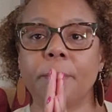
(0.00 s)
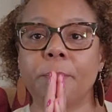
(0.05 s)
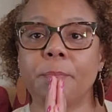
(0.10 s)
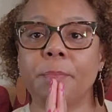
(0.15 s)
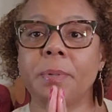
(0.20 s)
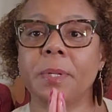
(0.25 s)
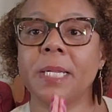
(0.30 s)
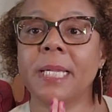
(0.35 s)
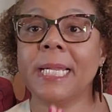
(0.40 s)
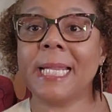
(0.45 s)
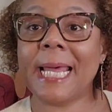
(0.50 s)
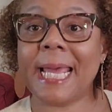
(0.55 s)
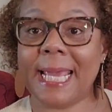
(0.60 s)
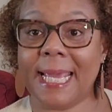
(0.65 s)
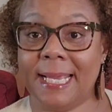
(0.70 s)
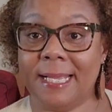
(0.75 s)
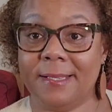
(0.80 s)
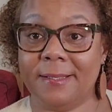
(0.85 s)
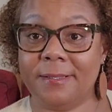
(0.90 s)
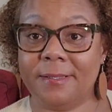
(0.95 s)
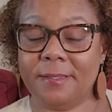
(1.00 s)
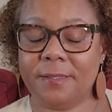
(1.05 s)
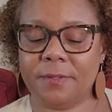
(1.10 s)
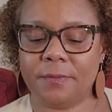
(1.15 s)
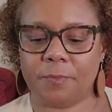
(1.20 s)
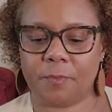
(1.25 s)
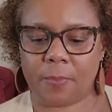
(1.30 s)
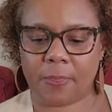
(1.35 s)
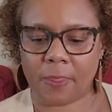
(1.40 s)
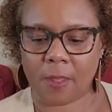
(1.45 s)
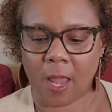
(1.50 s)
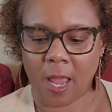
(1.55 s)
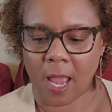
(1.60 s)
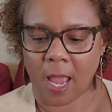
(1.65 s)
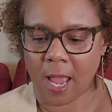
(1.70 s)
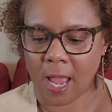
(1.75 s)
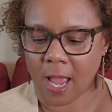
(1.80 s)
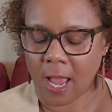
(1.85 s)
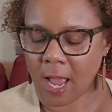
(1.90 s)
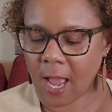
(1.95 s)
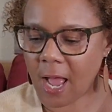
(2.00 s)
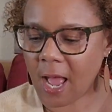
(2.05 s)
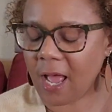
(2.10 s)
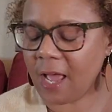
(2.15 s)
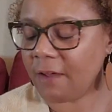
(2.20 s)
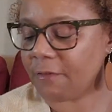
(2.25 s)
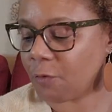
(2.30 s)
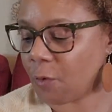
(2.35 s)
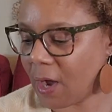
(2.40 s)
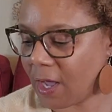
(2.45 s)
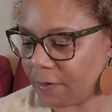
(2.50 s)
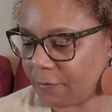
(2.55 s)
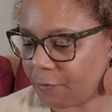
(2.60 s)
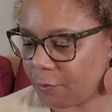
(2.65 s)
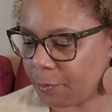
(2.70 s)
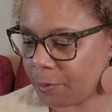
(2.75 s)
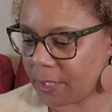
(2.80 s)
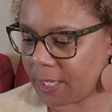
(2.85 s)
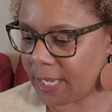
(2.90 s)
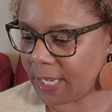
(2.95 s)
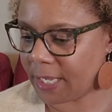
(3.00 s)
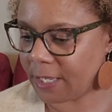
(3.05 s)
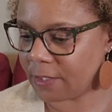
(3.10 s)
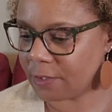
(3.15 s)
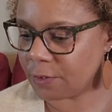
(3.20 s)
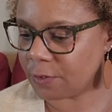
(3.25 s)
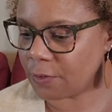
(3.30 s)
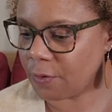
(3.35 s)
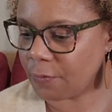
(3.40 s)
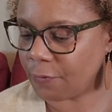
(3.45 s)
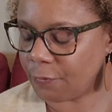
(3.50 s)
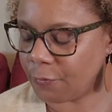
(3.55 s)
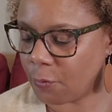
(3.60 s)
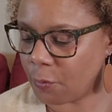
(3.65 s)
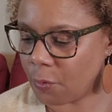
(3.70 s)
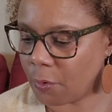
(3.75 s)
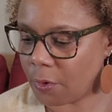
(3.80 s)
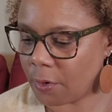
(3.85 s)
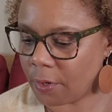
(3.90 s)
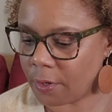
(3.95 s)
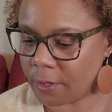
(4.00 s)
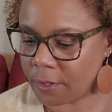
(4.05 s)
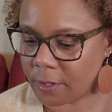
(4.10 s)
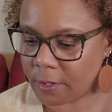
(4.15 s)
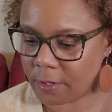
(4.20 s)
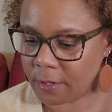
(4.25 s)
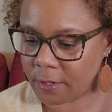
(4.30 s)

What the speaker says: plans. I have quite a few plans for